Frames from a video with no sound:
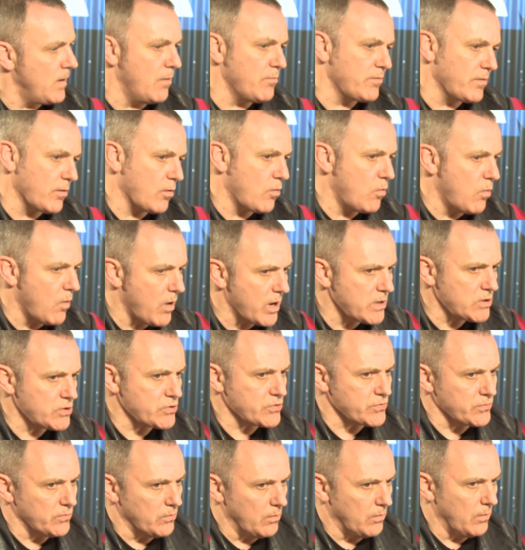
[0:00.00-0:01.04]
I wasn't quite
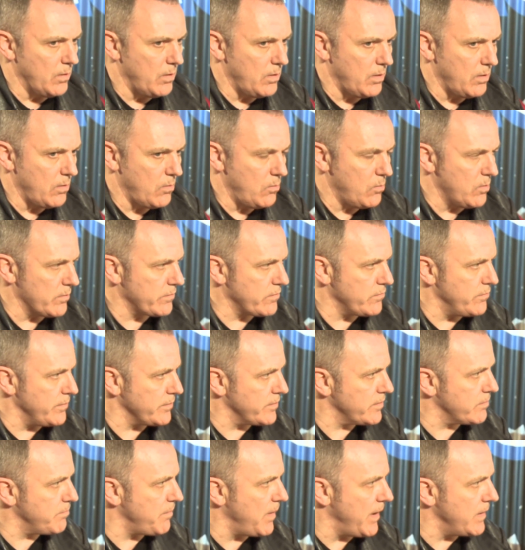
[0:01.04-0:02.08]
sure what to
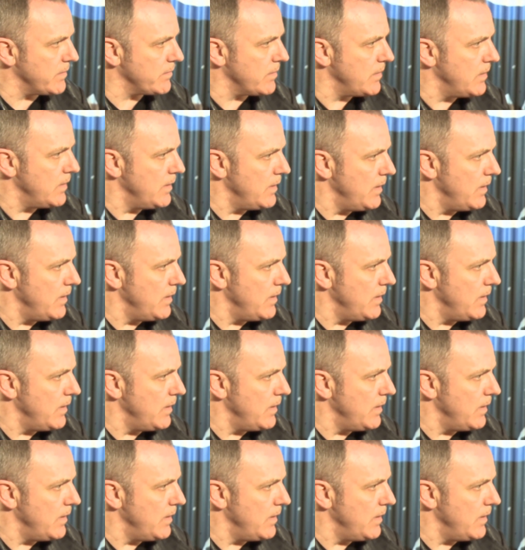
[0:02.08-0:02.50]
expect.